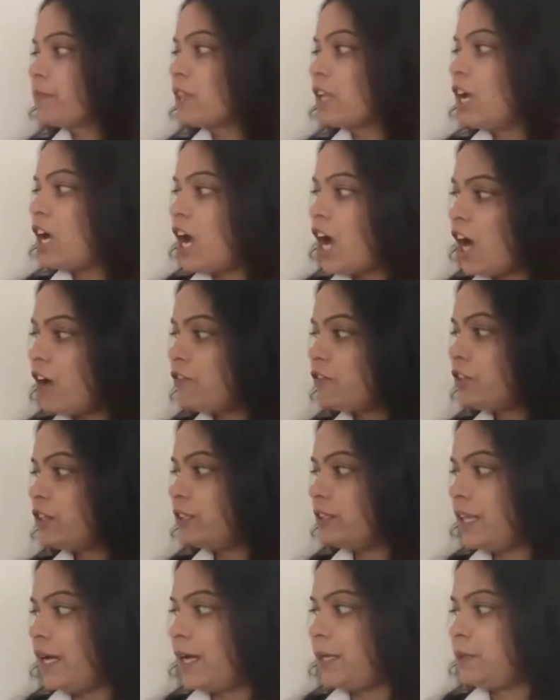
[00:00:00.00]
After
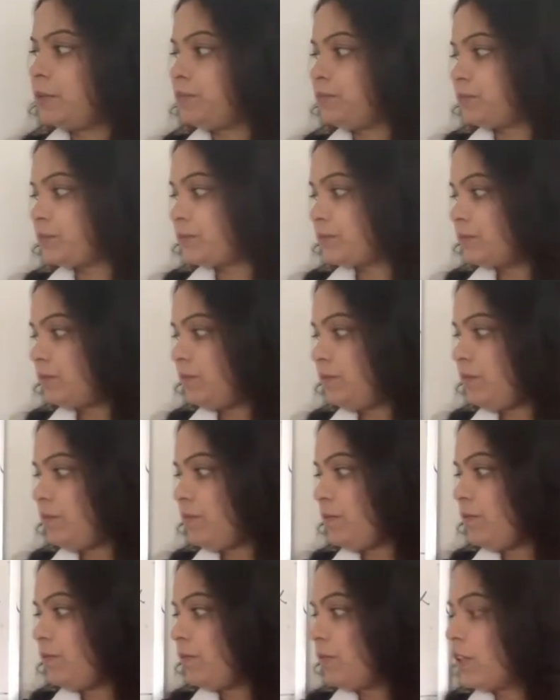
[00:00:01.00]
that,
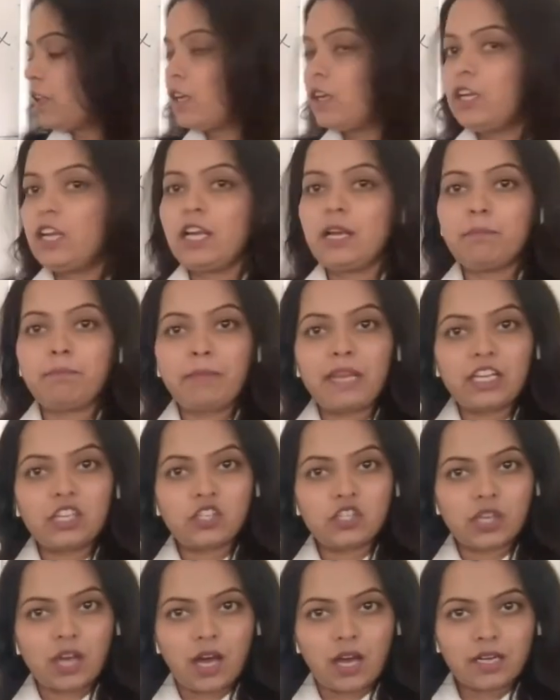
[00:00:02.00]
make
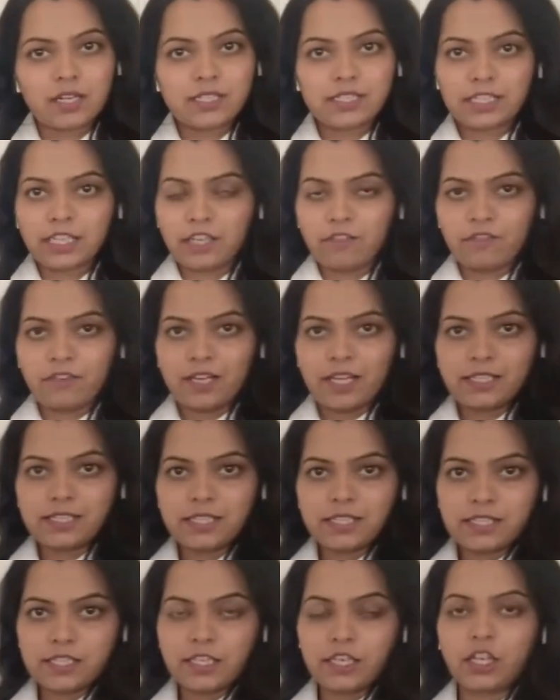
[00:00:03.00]
charts if
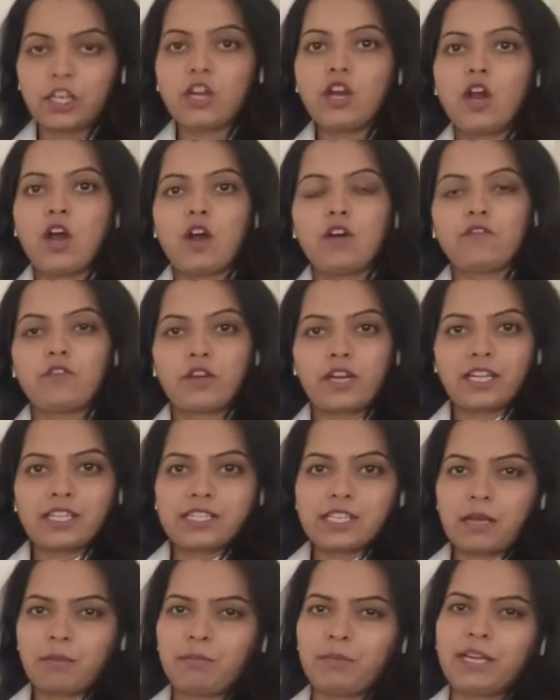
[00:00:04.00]
necessary. For
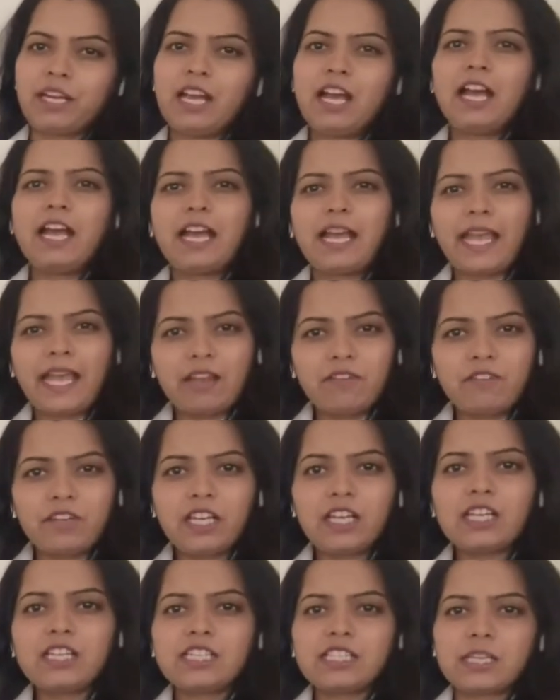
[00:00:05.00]
example, every
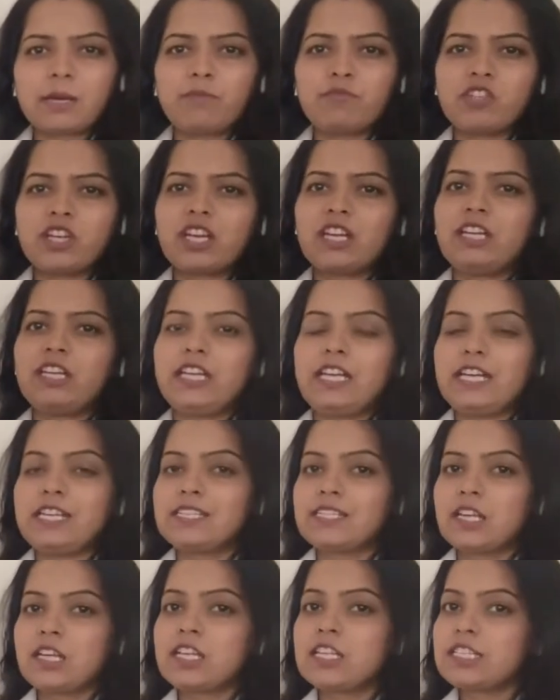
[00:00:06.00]
subject needs
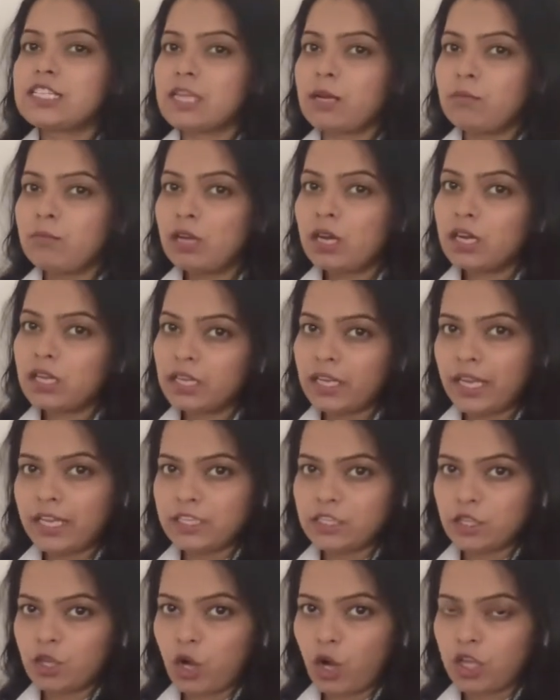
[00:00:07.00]
some case
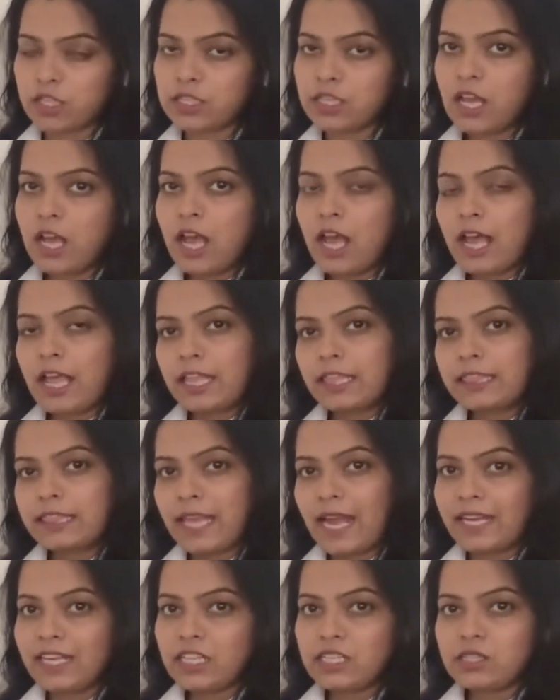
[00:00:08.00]
laws.
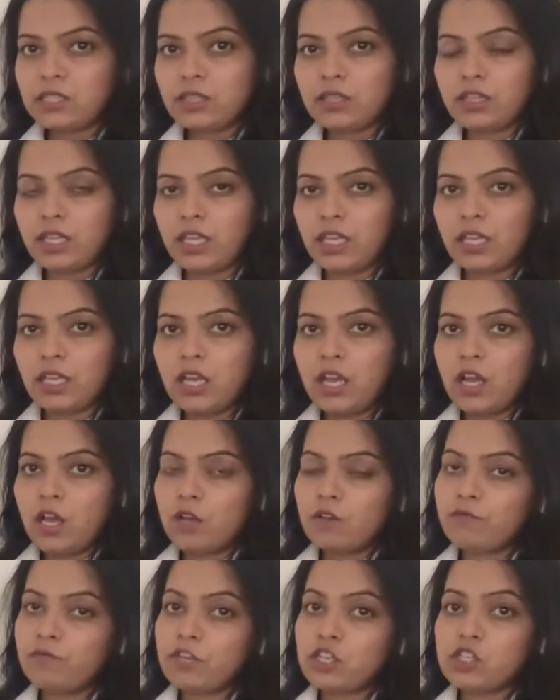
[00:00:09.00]
That is the thing
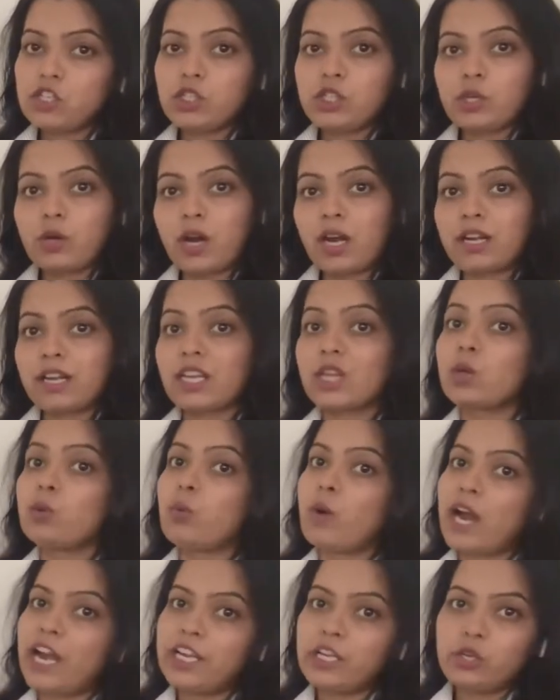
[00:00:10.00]
which you are
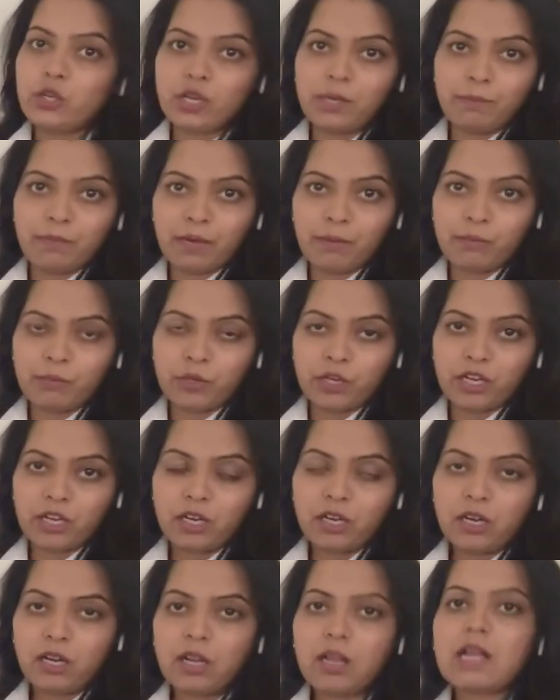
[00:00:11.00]
required to remember.
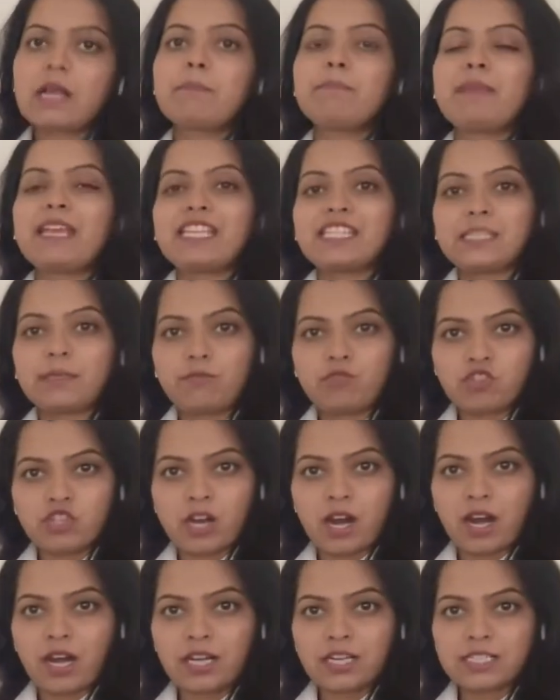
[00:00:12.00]
Make some
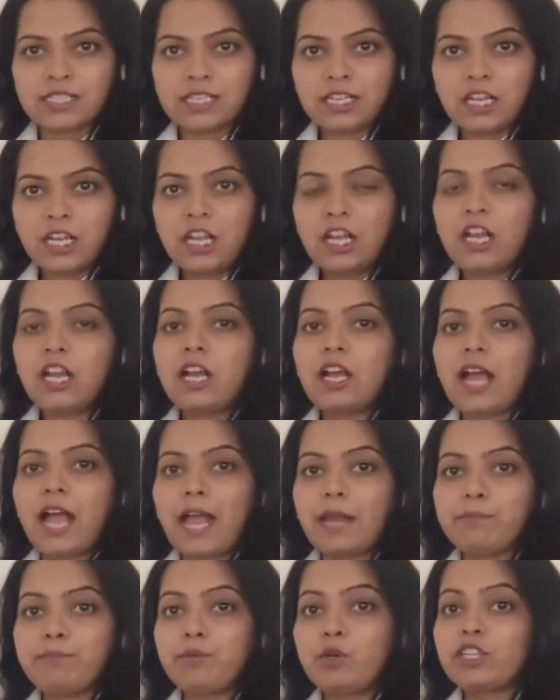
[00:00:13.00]
charts
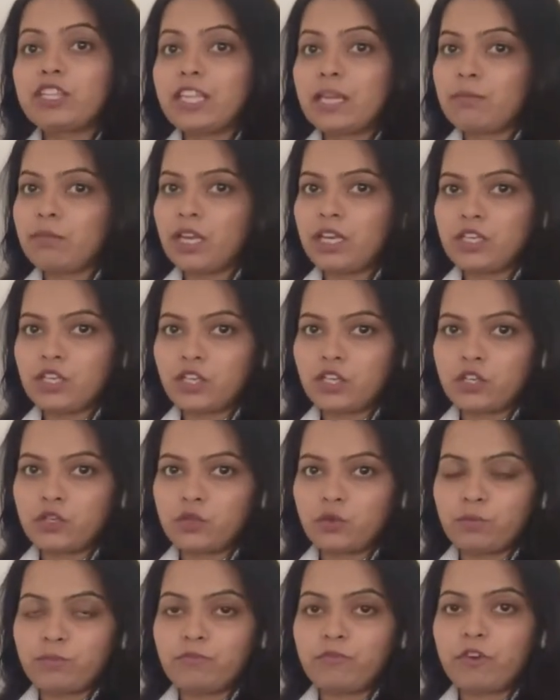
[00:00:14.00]
and put them in your
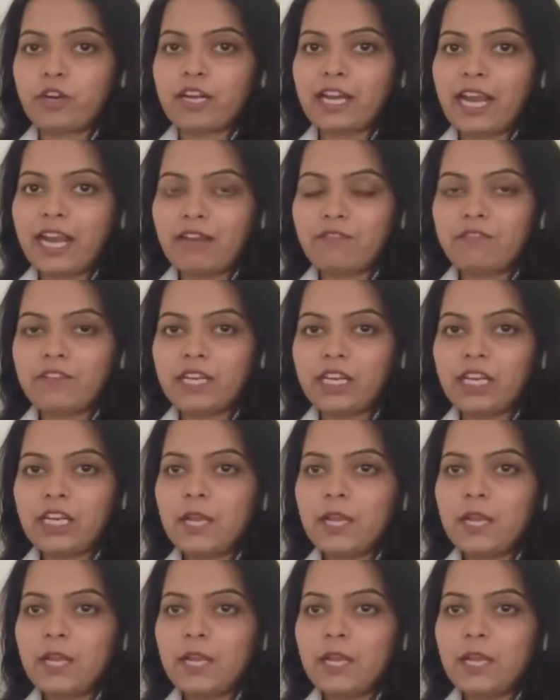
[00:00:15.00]
room. For every